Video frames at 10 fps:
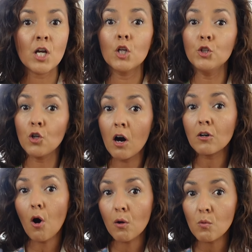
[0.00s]
Not
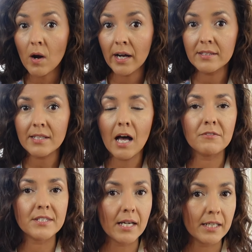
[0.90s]
all wines
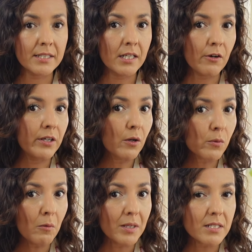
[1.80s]
have secondary
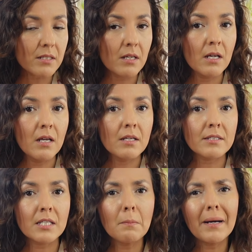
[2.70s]
aromas.
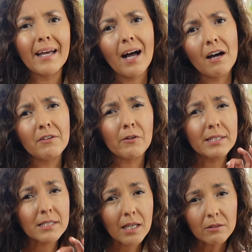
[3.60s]
Some might have very
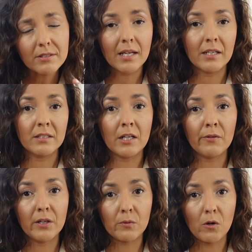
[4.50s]
subtle
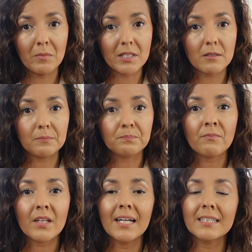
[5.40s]
secondary aromas.
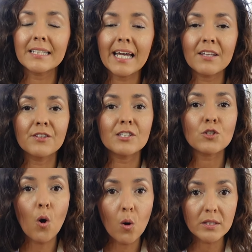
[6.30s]
And again, this
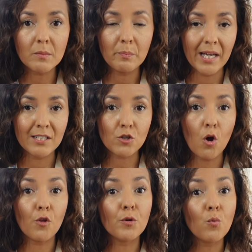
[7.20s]
all depends
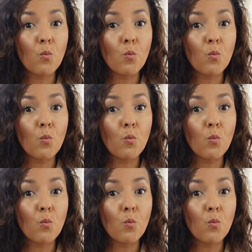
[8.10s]
on the